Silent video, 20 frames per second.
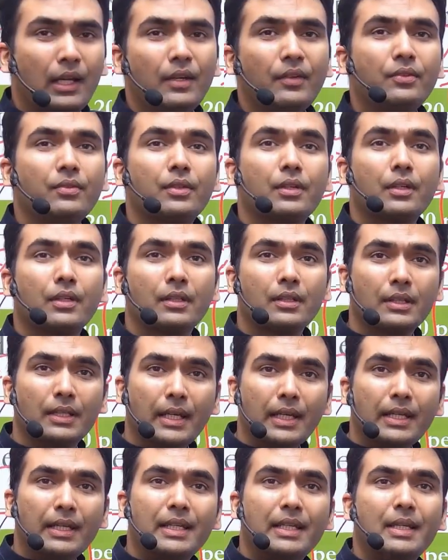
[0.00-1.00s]
if
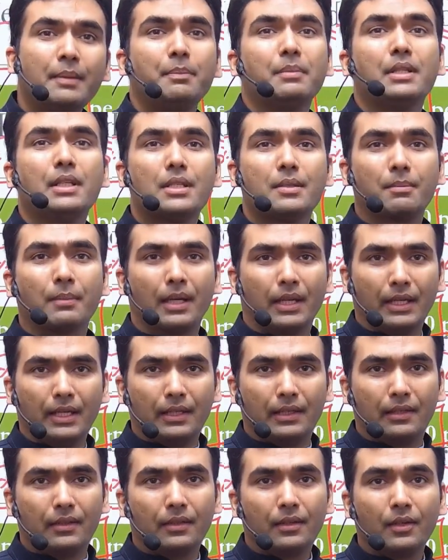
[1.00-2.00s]
they keep this
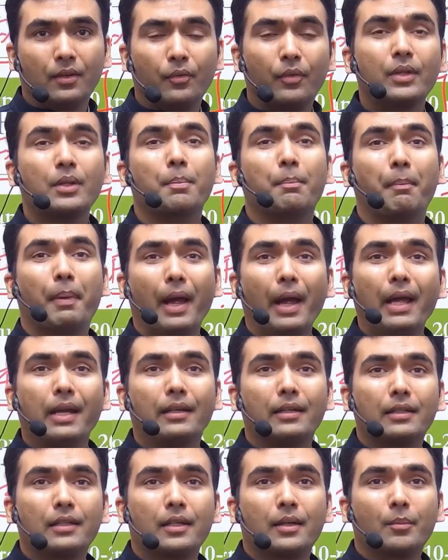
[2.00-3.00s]
money with
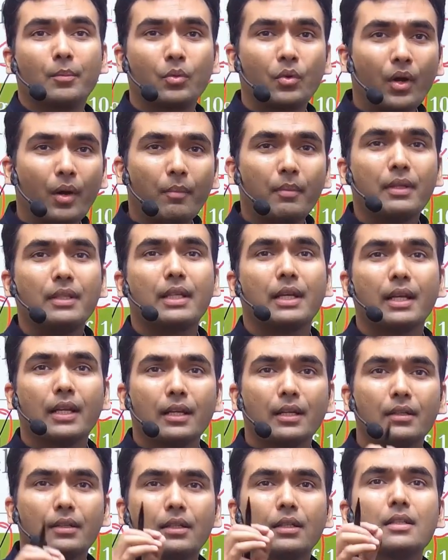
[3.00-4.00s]
bank, probably they
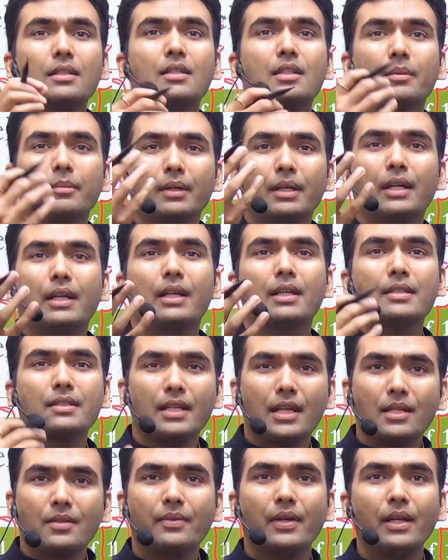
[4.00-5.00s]
can earn some
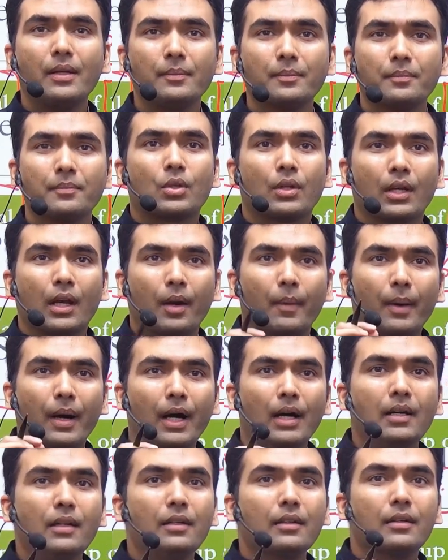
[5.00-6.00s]
interest as well. So
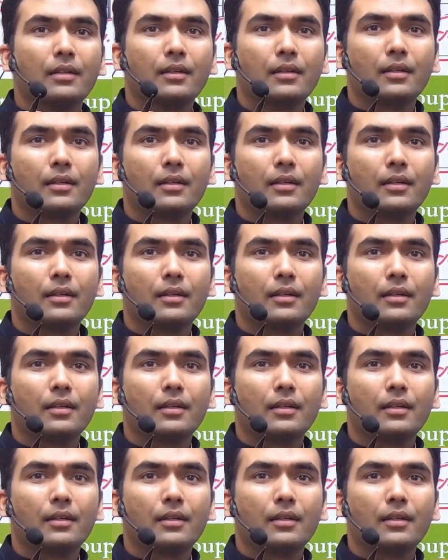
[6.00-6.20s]
NABARD